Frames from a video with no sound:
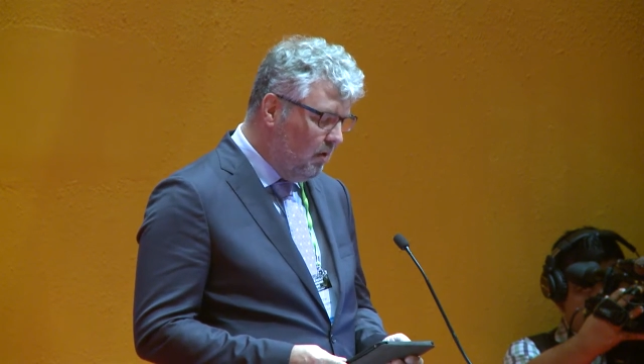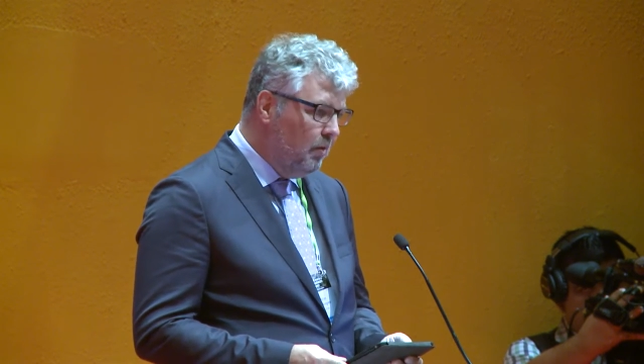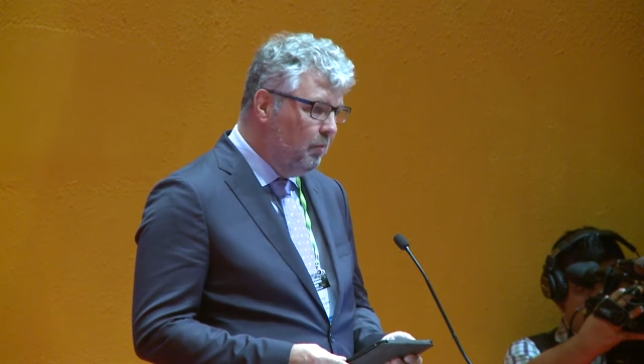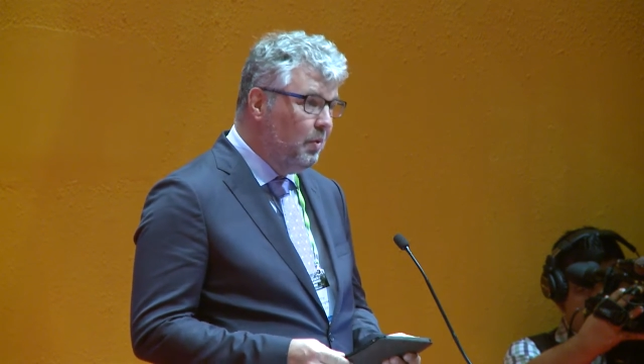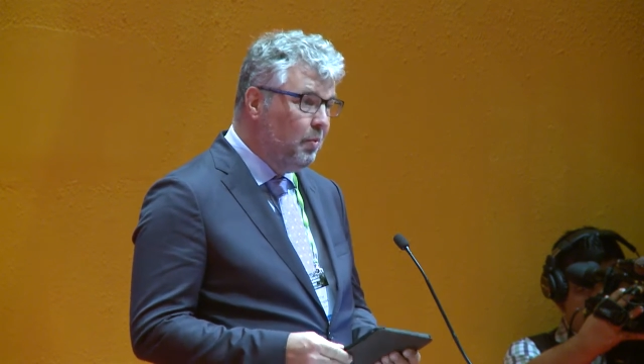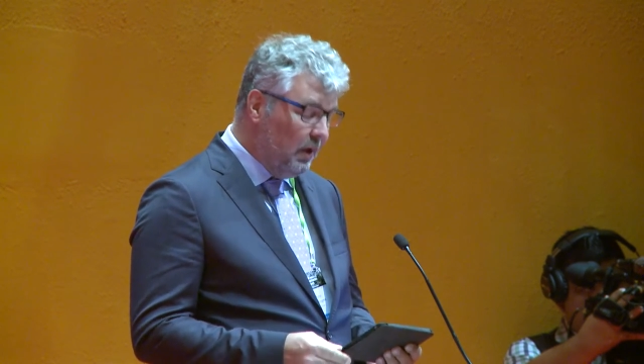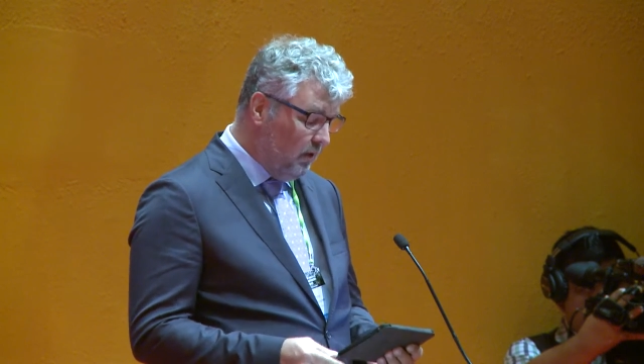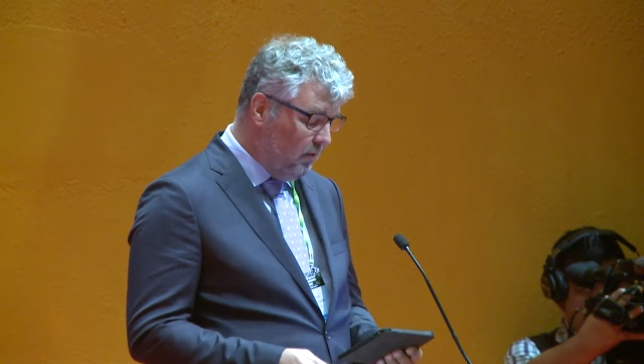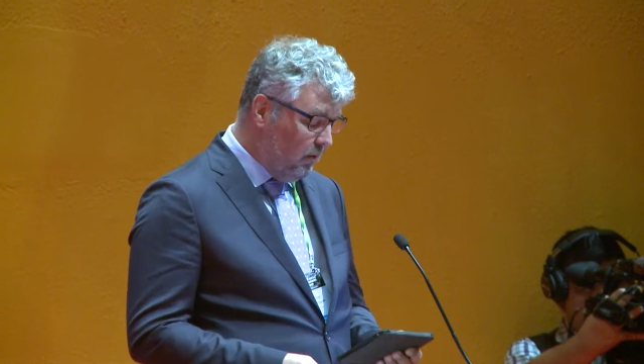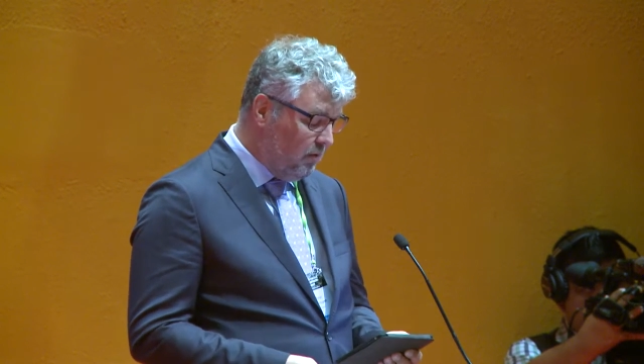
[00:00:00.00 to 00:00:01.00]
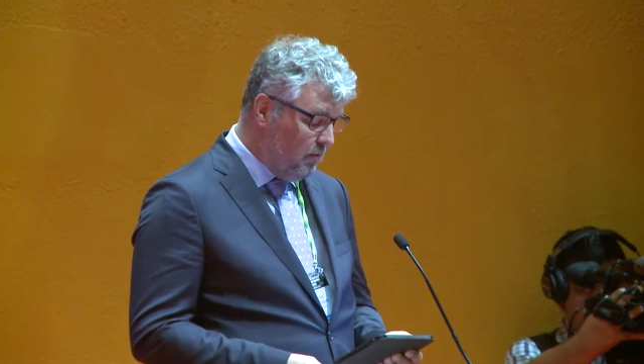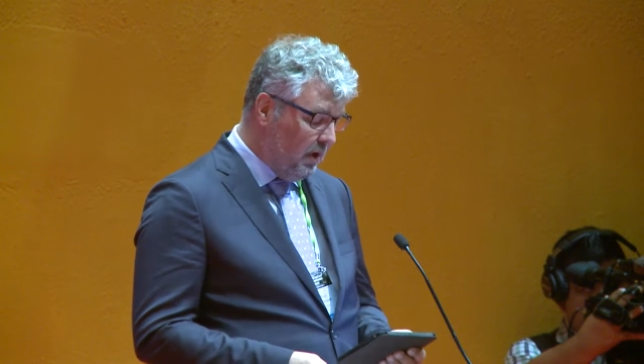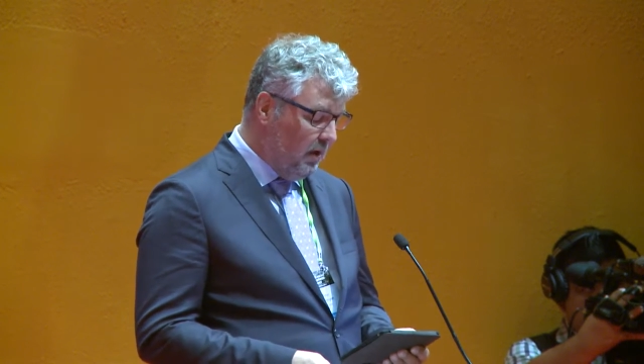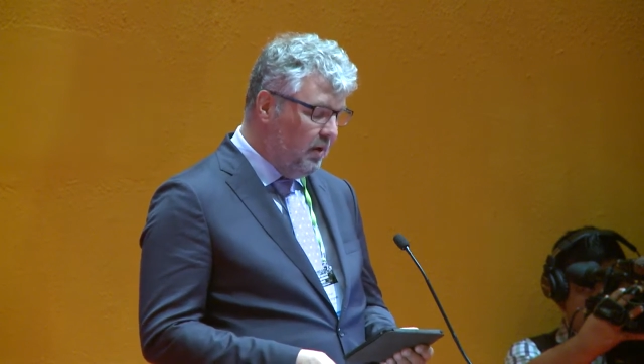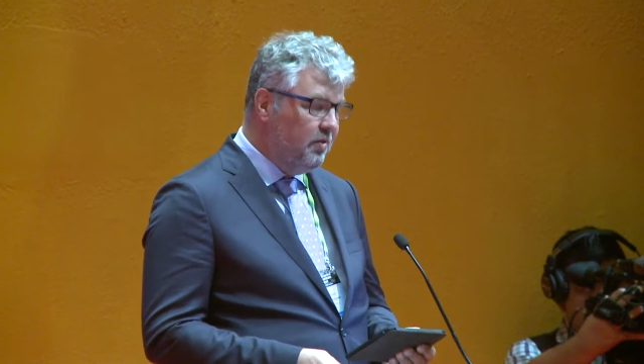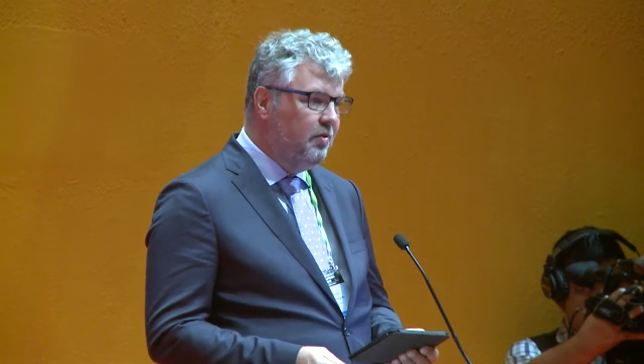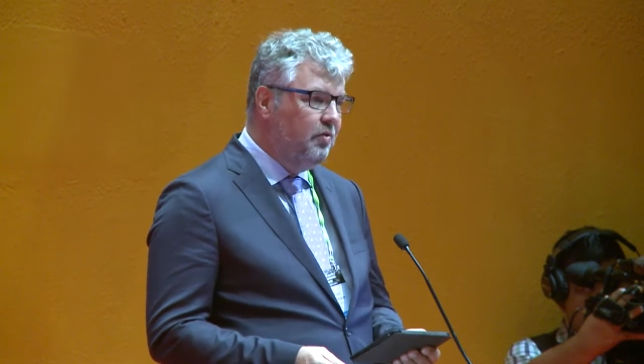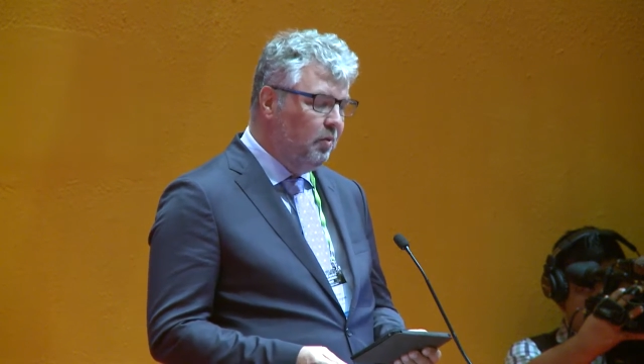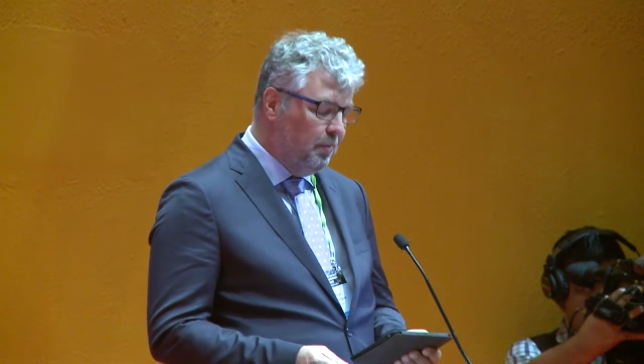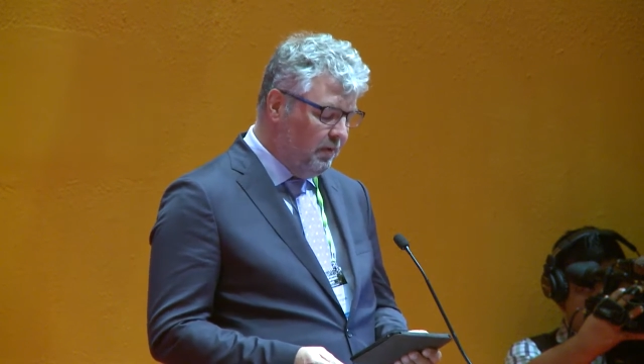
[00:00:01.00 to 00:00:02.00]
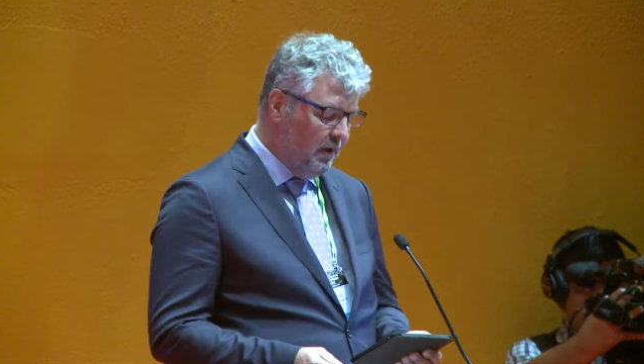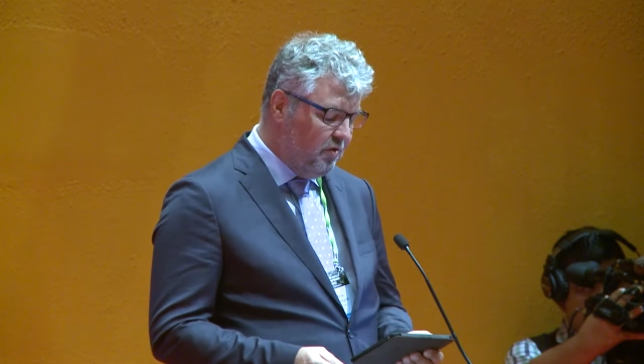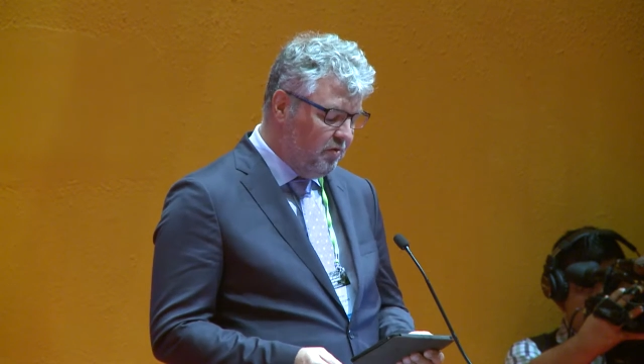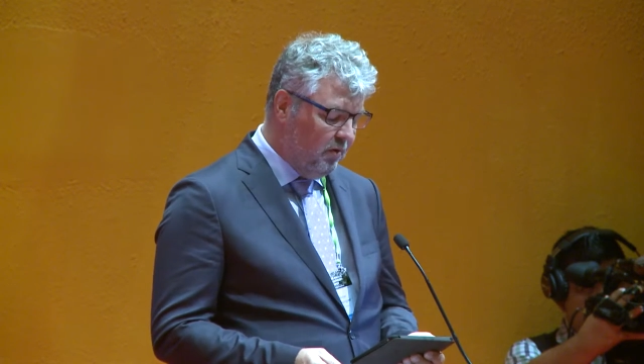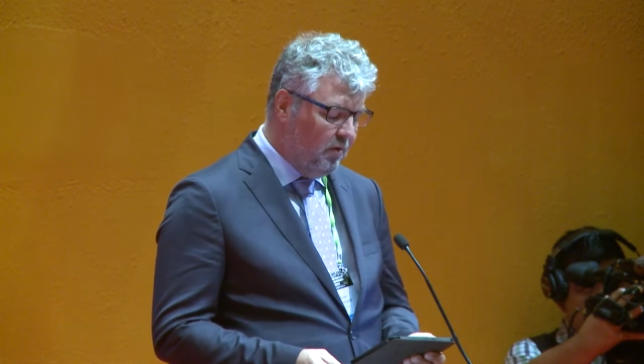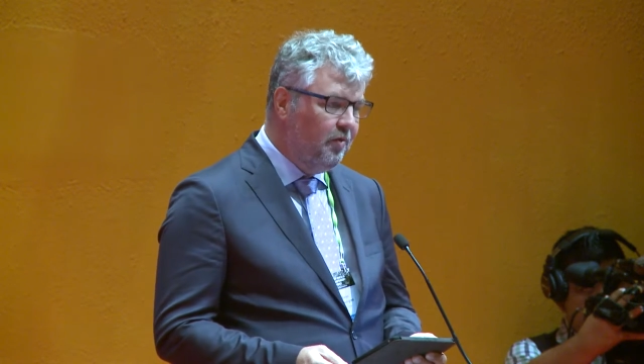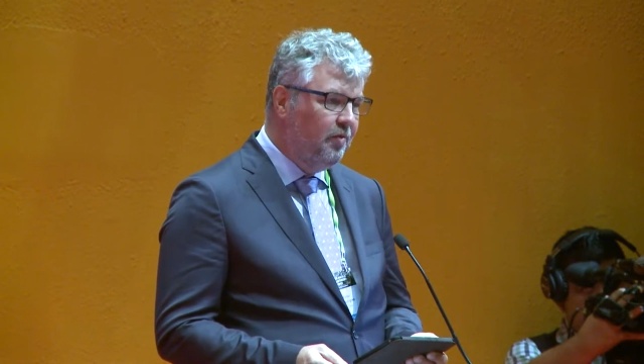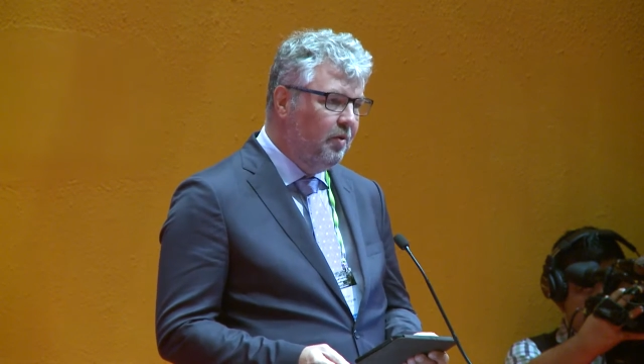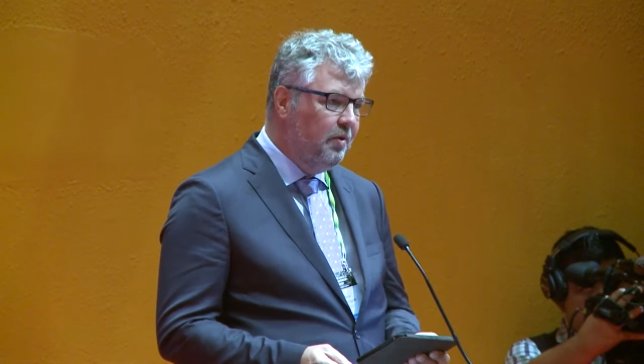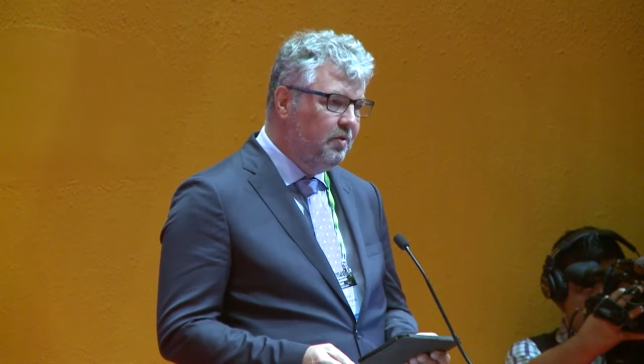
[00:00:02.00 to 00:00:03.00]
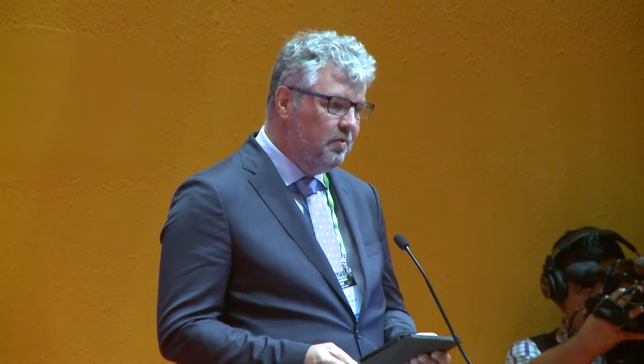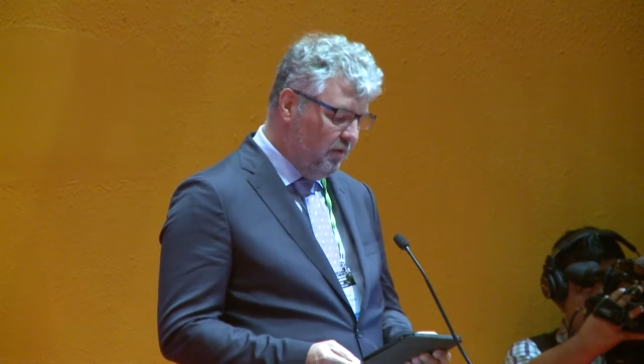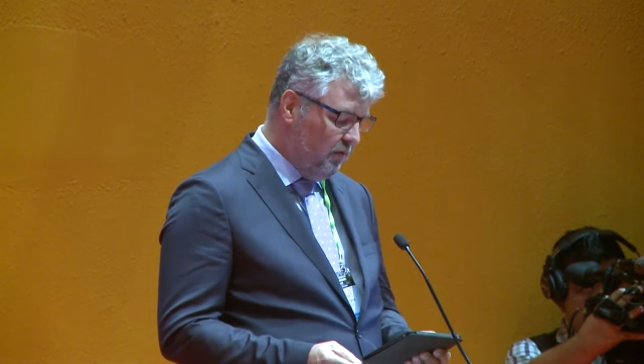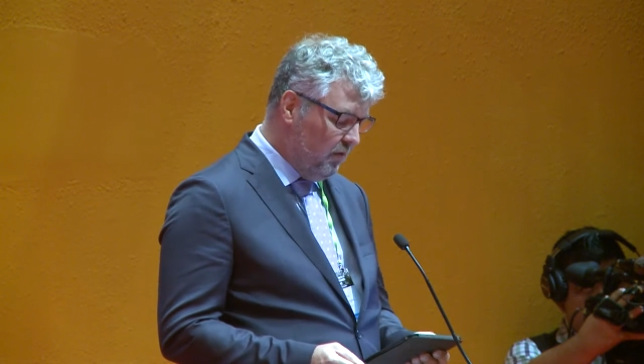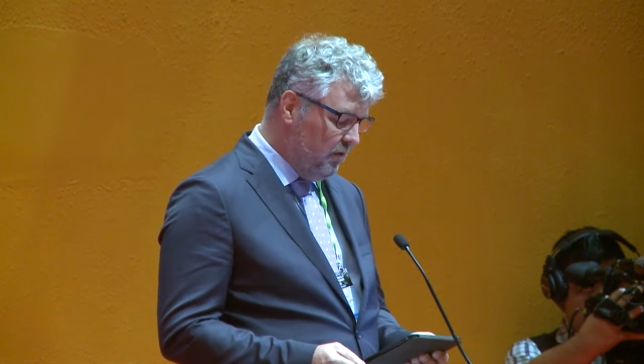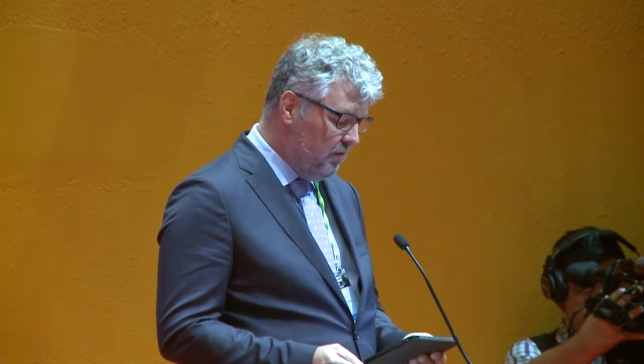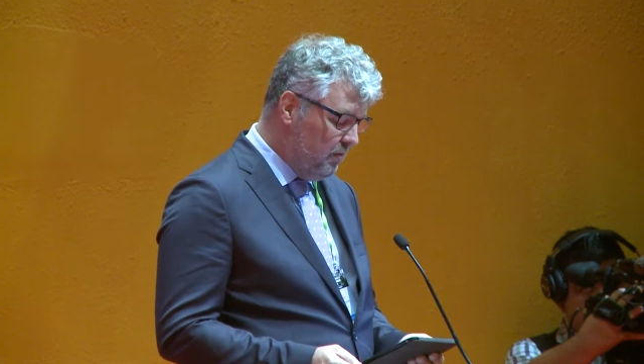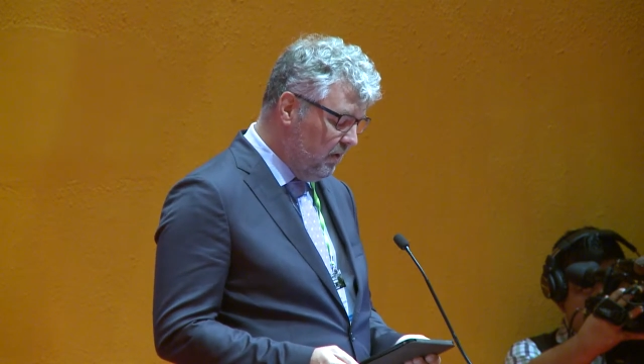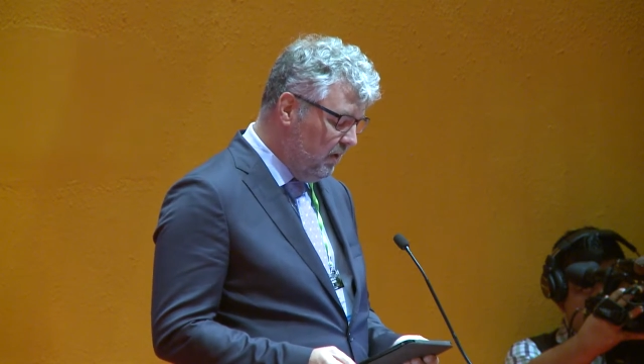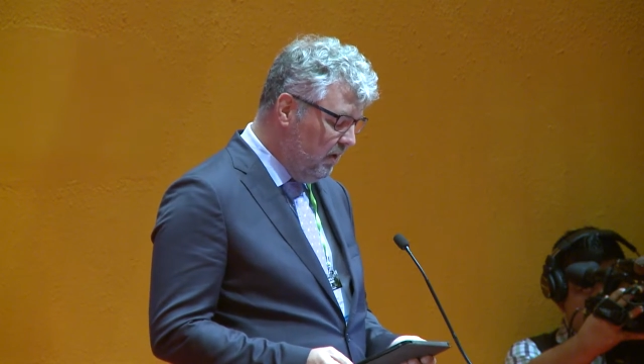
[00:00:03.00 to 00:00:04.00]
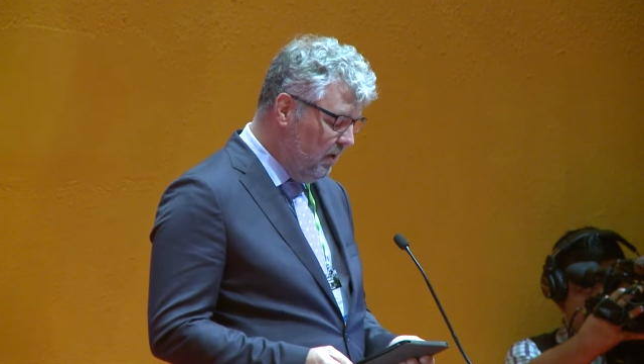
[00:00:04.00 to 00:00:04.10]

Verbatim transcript: We will not realize the full potential of forests and forestry